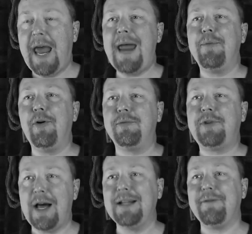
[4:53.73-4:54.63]
cable
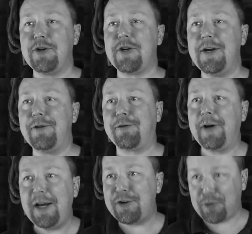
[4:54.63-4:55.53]
television
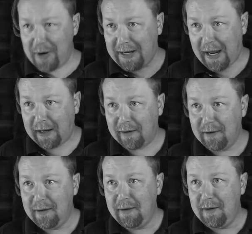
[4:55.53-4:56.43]
industry is shrinking
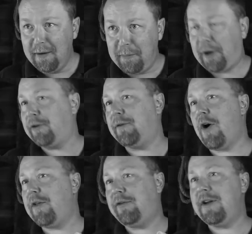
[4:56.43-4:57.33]
because of
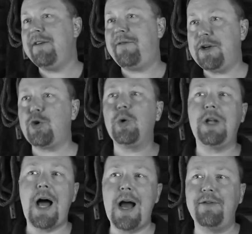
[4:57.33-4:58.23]
all these
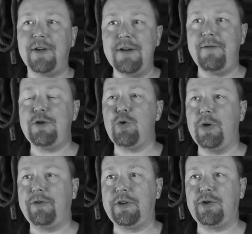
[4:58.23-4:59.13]

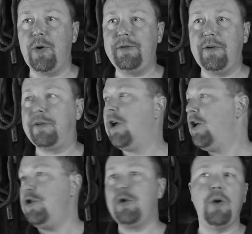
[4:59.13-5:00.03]
individualistic choices.
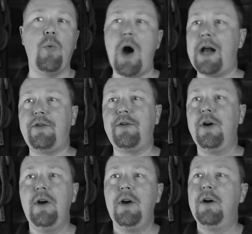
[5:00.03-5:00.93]
You can watch
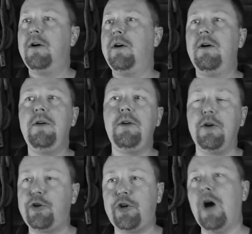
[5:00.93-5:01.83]

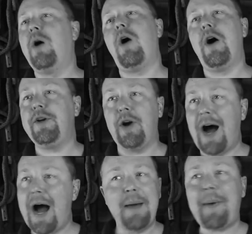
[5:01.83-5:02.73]
your show on your
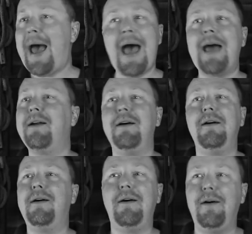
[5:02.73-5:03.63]
iPad
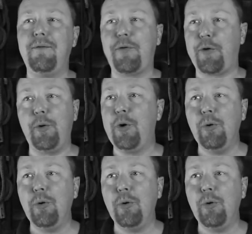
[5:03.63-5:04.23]
through